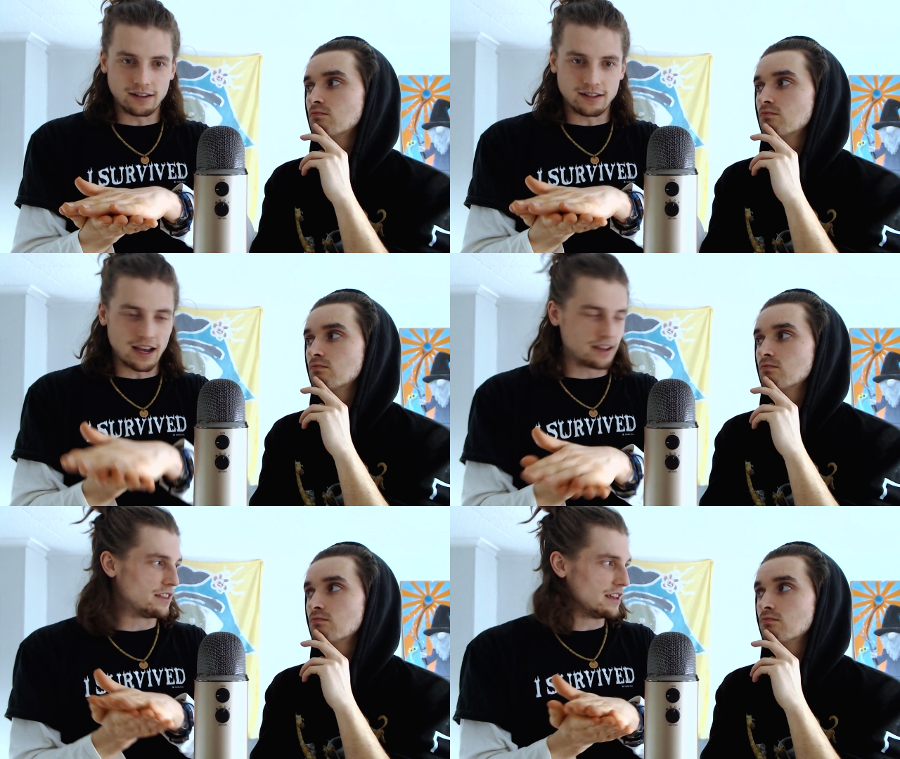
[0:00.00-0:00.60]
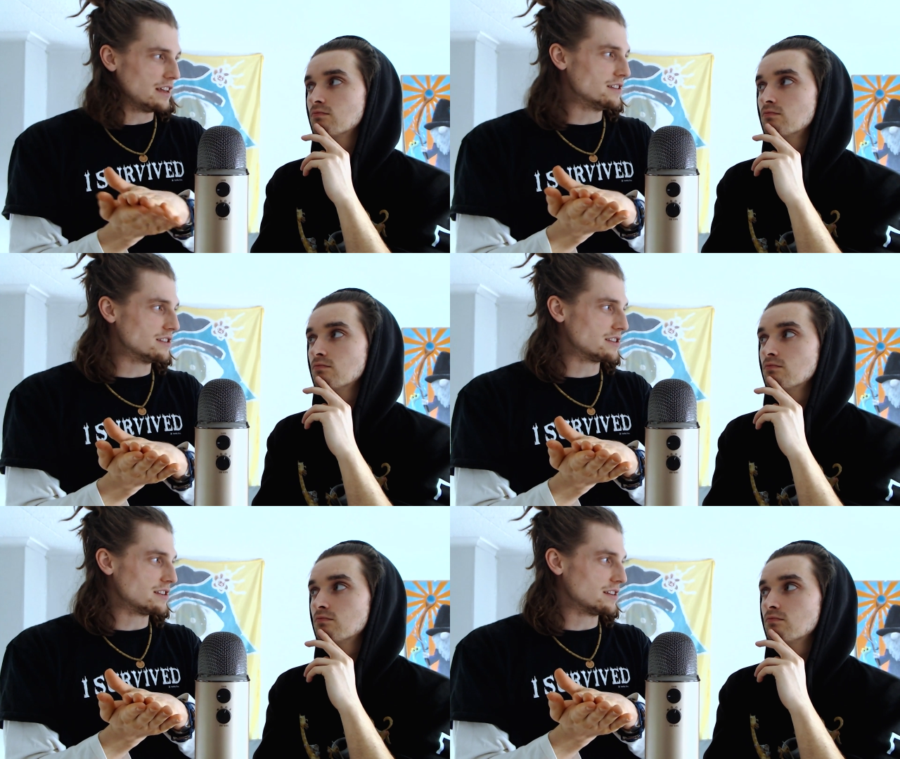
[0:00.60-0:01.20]
Speaker 1: death
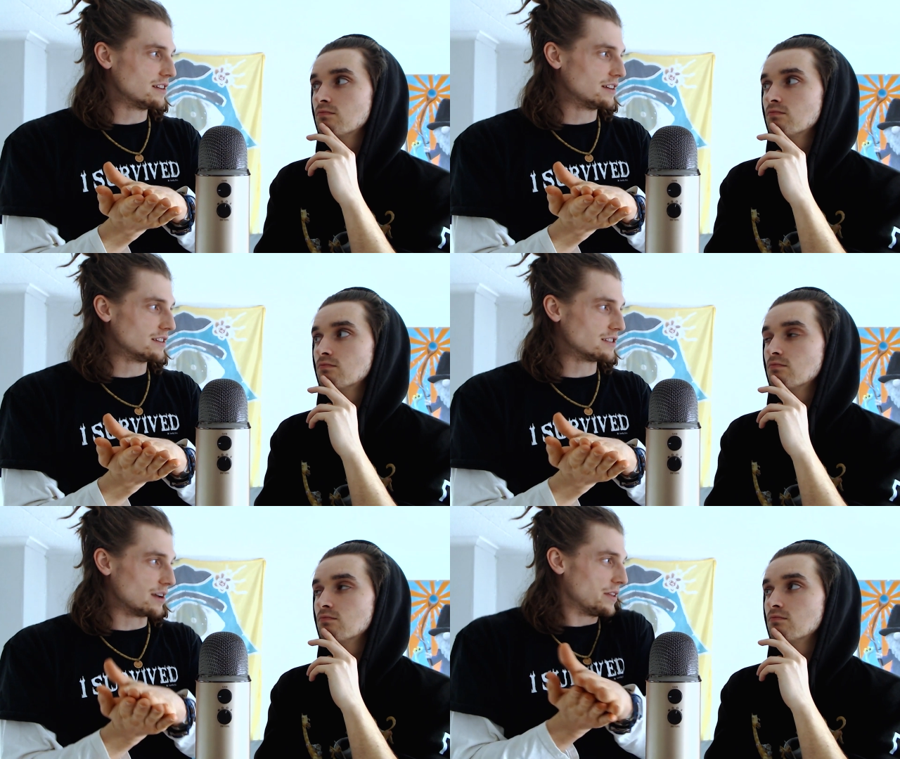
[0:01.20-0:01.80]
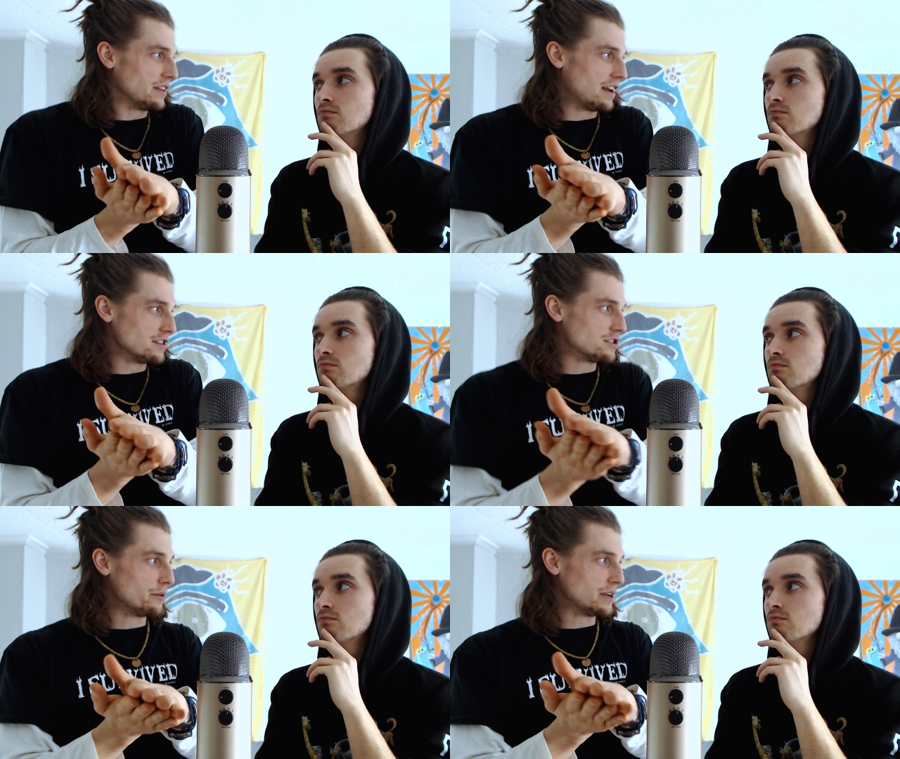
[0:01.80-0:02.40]
is something
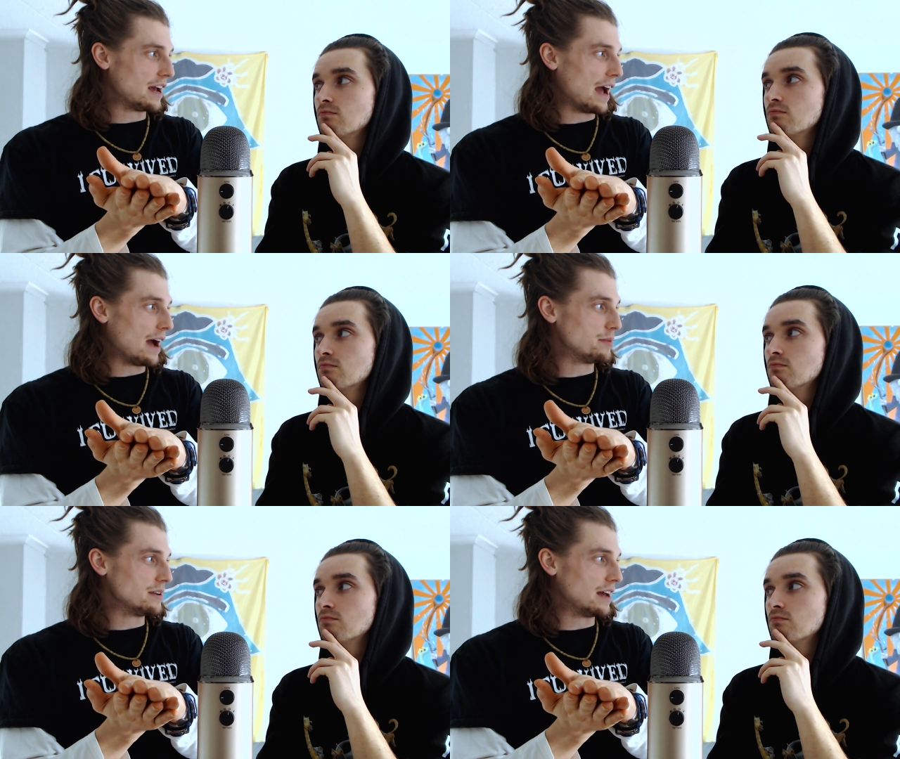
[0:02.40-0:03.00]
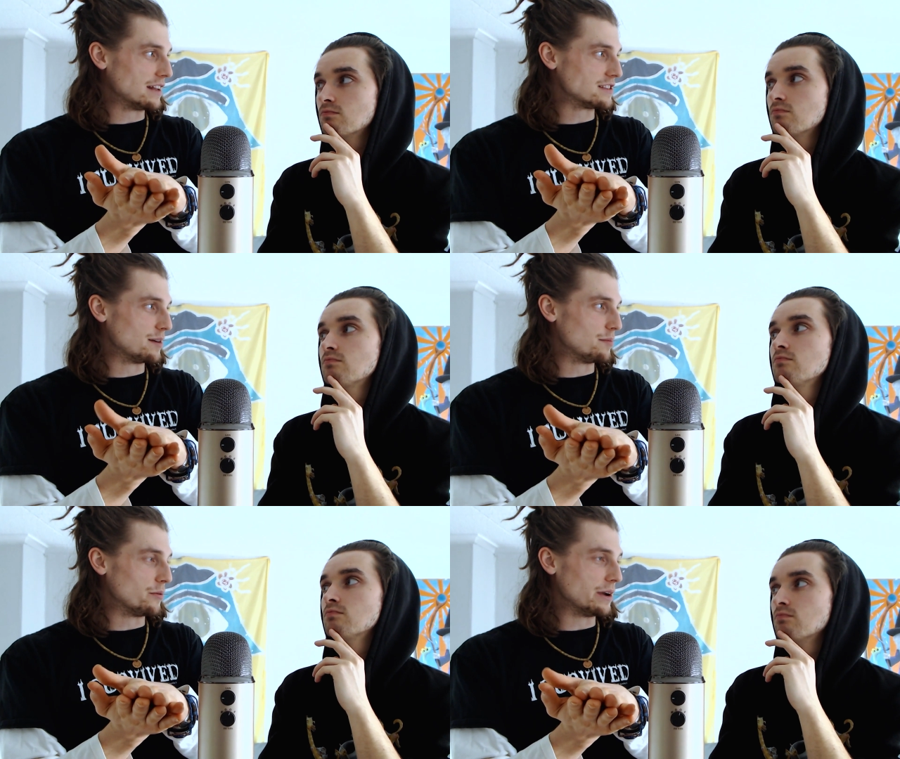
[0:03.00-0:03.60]
that is going to happen at
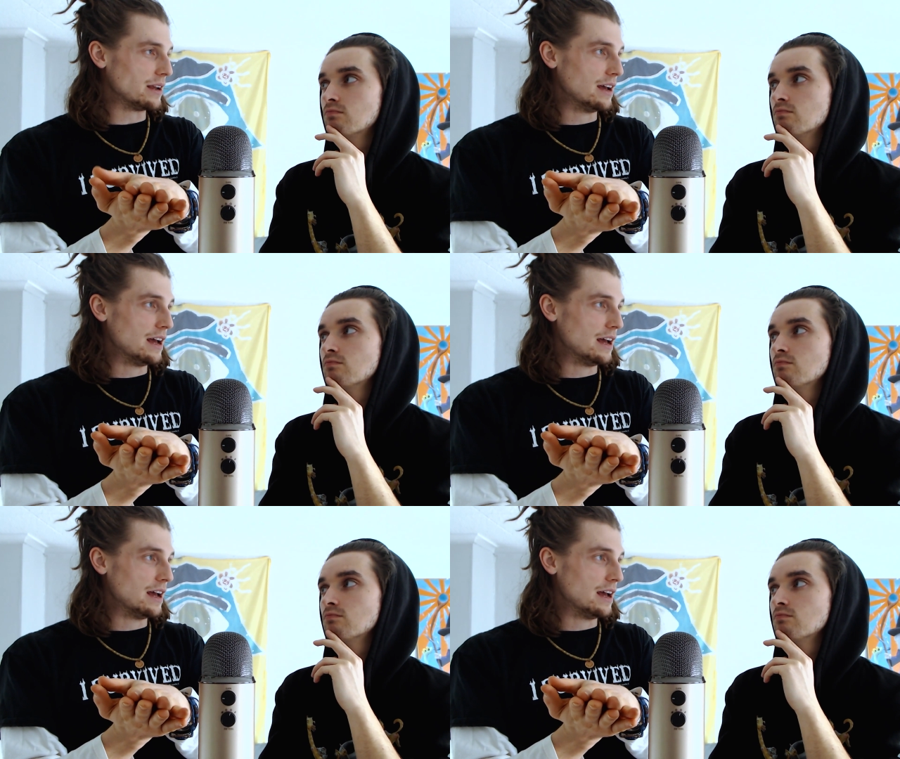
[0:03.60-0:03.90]
some point.